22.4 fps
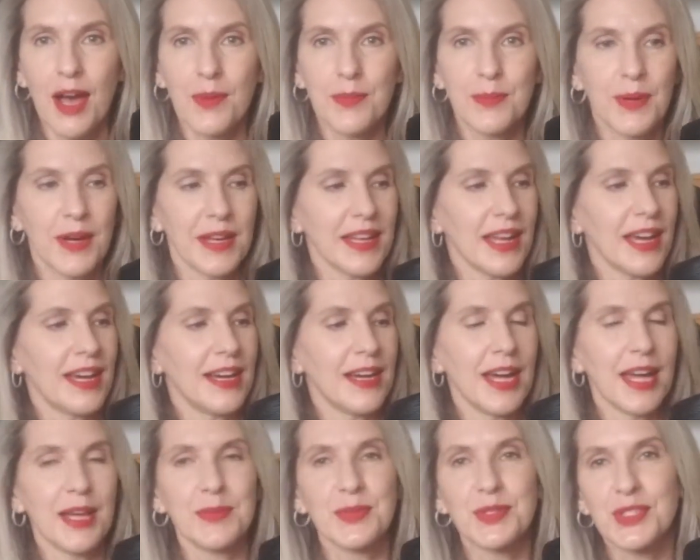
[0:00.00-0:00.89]
But uh,
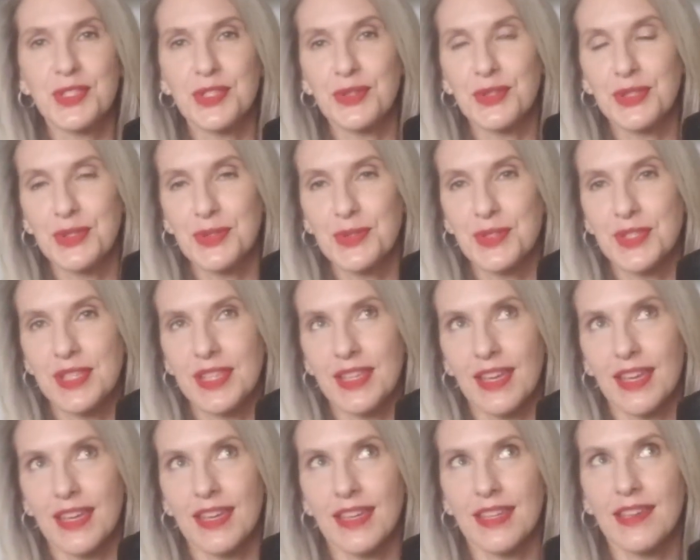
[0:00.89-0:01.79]
I'm still using
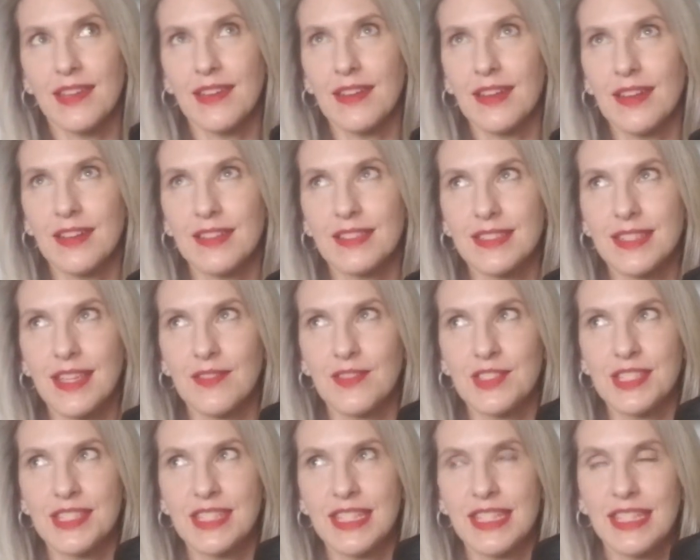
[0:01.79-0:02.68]
it
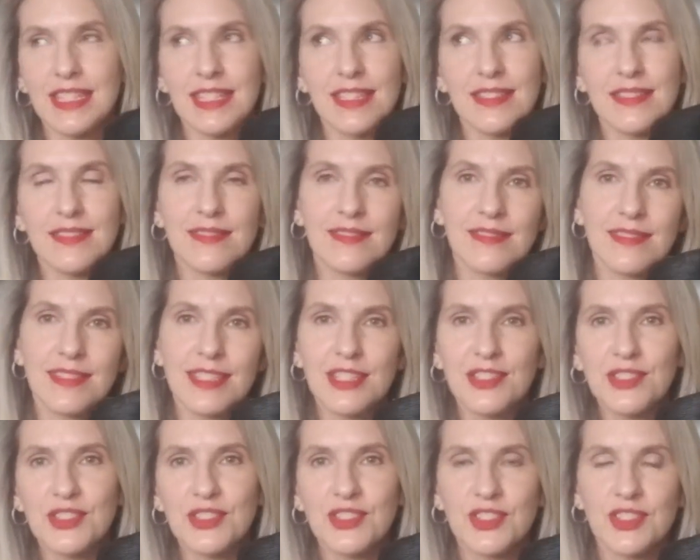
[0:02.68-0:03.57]
17
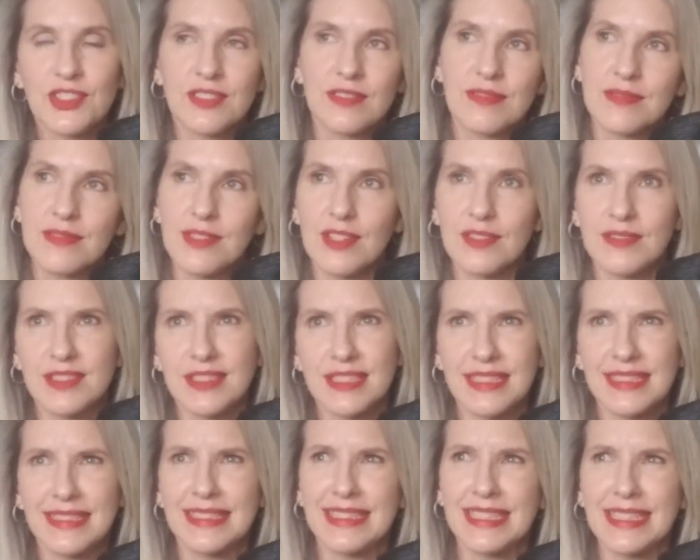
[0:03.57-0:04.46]
years,
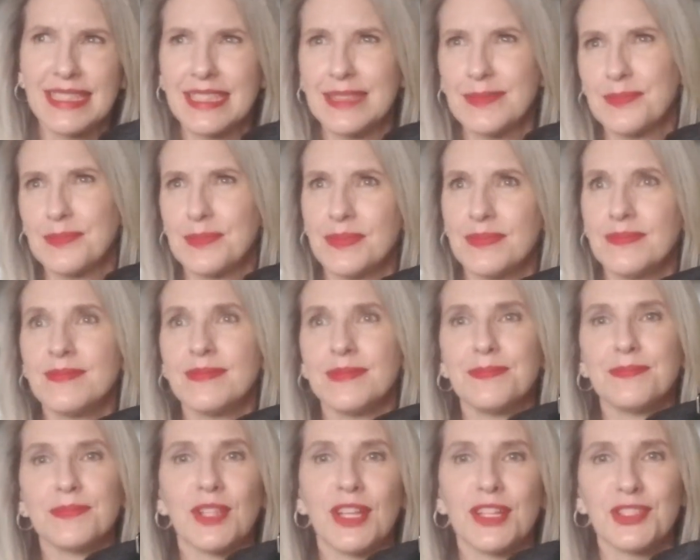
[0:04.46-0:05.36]
16,
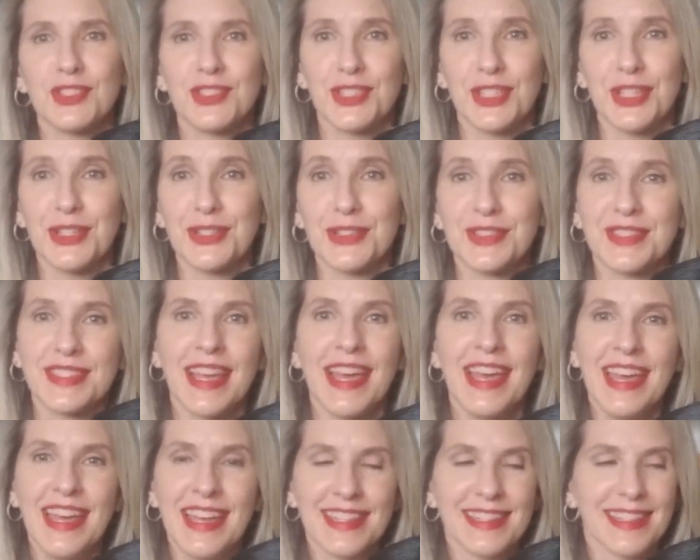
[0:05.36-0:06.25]
plus years
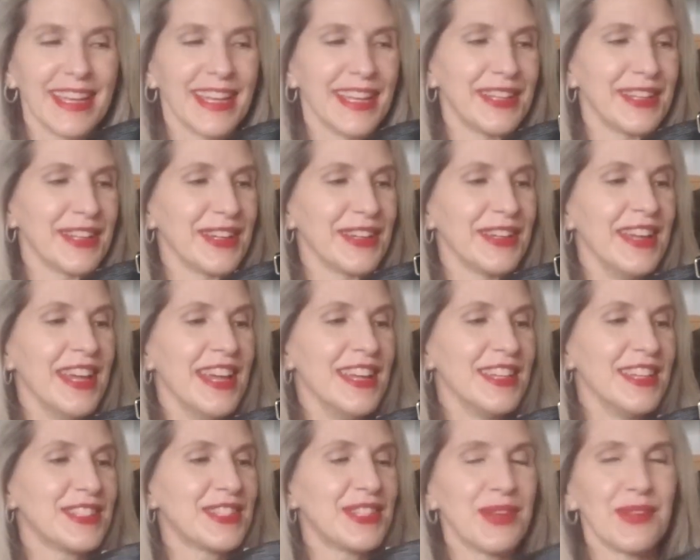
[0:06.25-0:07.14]
later.
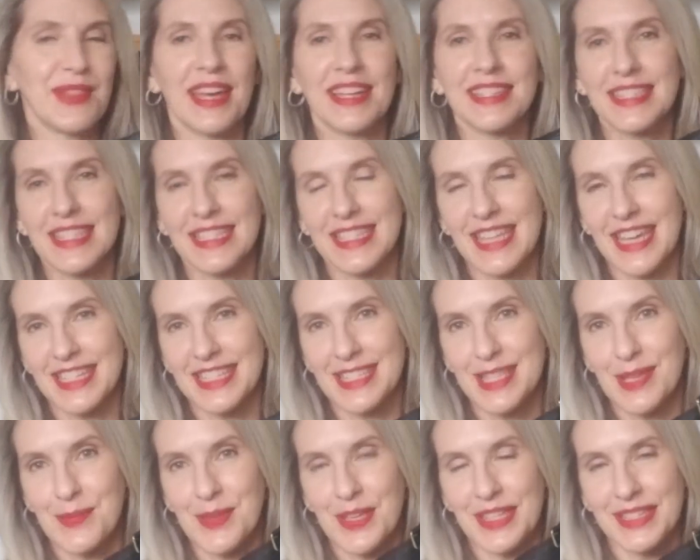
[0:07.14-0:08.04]
So that's a
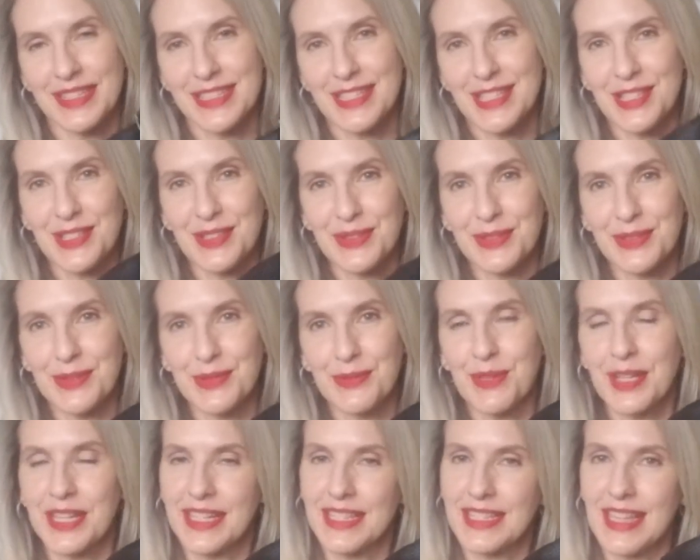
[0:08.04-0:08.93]
testament to
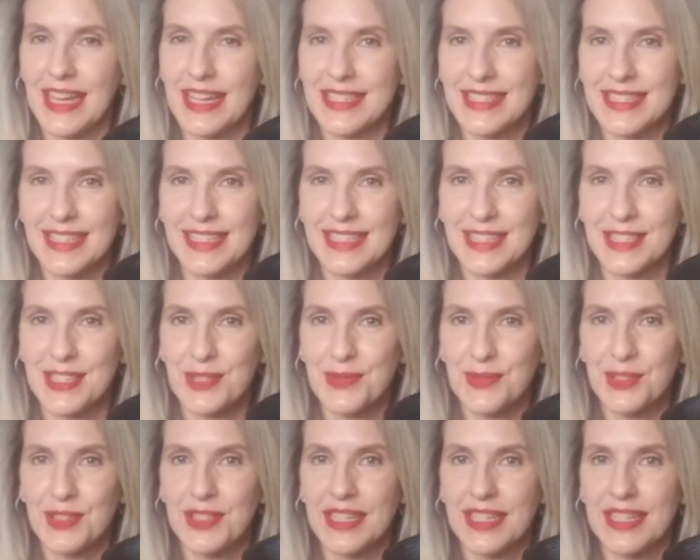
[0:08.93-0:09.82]
what a classic this
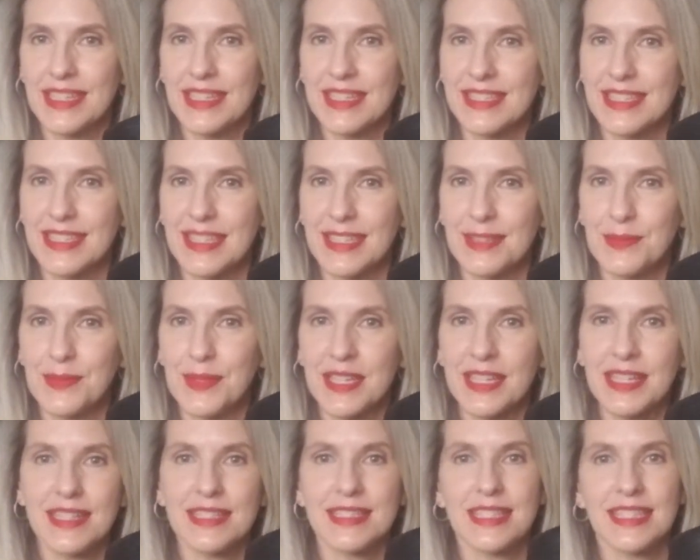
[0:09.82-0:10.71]
really is. And
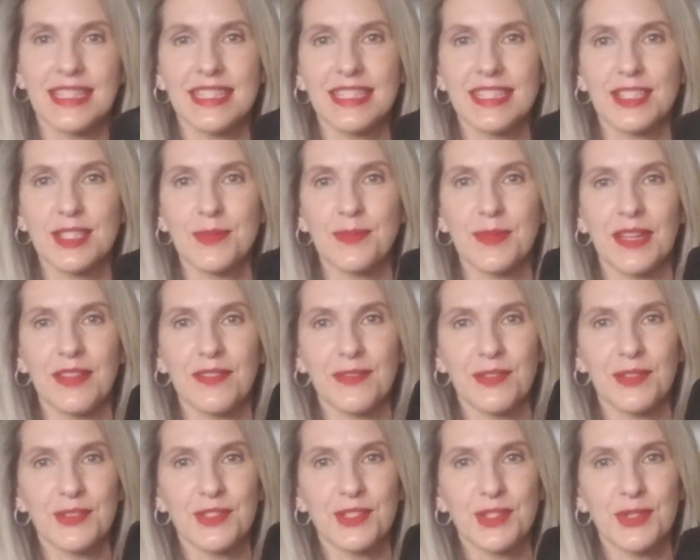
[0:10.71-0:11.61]
because it is my
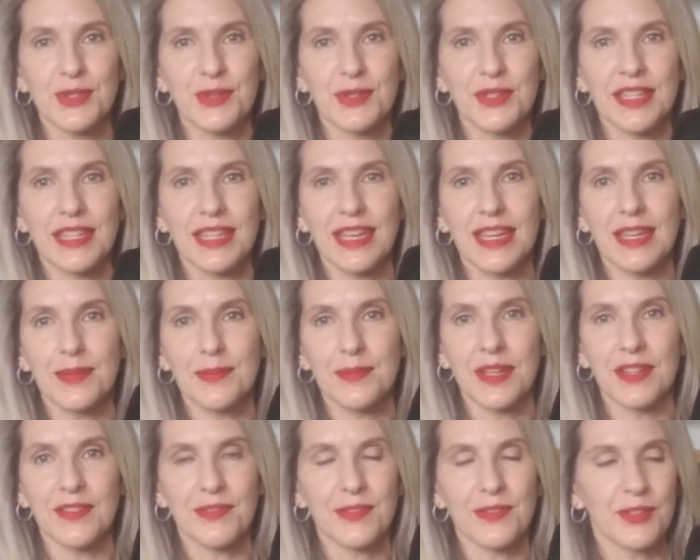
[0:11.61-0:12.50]
first Louis and
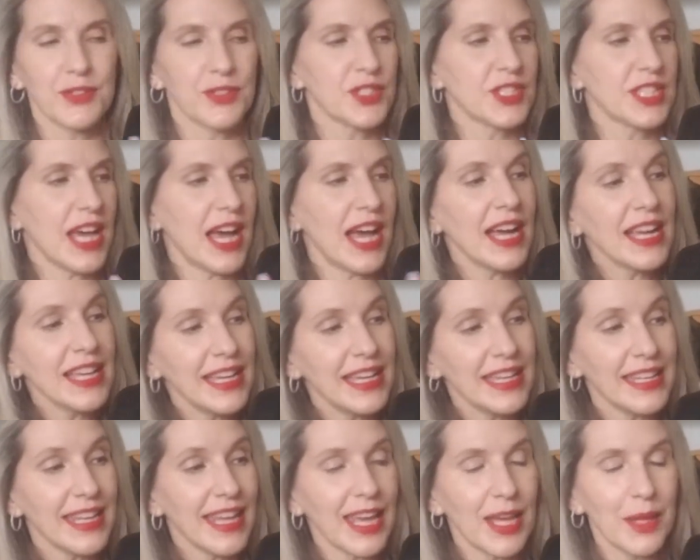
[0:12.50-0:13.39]
my first
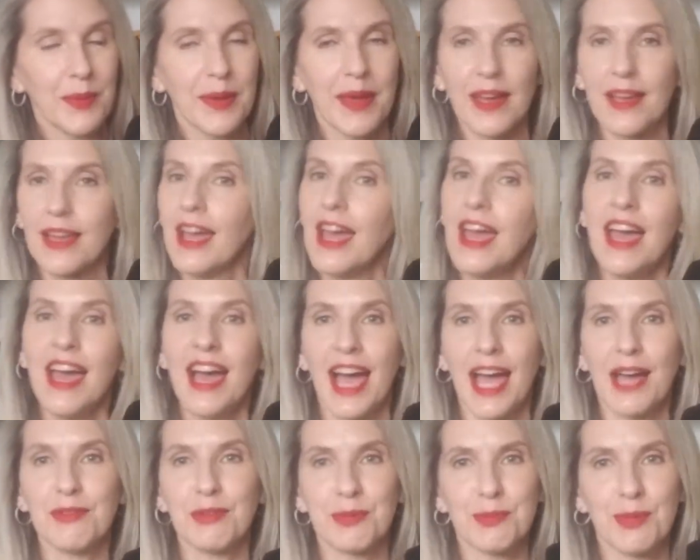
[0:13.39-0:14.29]
high-end handbag,
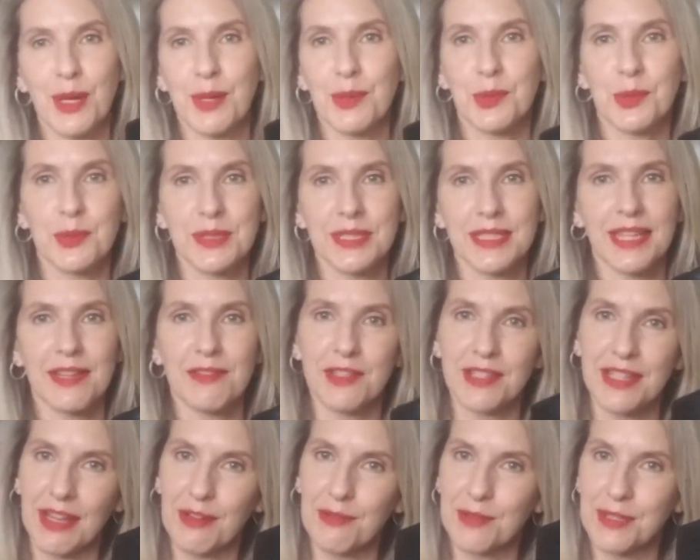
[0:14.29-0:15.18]
I will probably never
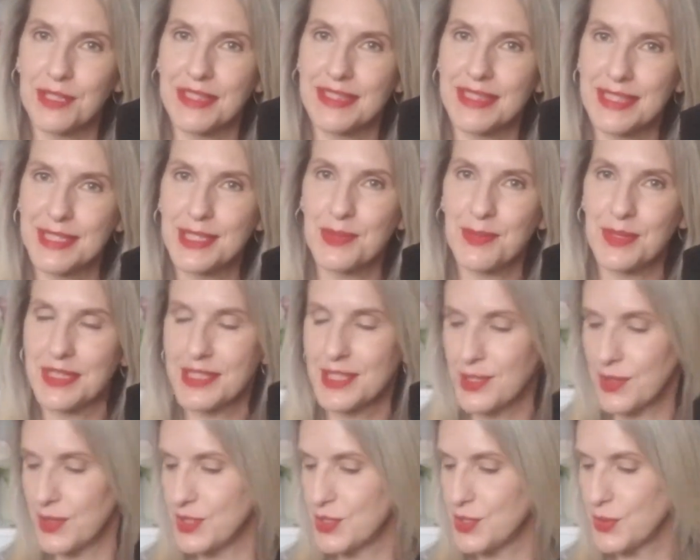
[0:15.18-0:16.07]
get rid of this one.
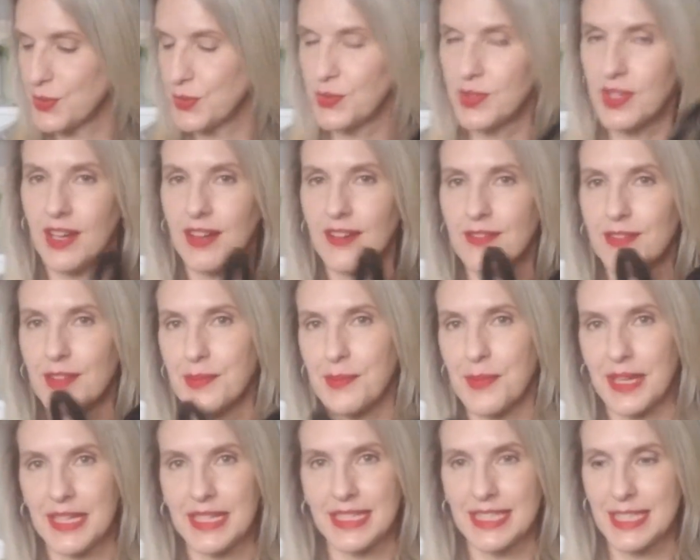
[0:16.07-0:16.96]
So I do love
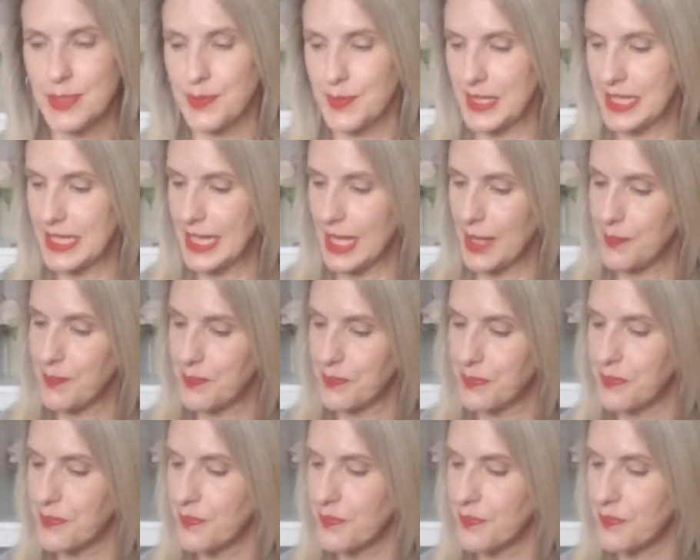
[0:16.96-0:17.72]
my Speedy.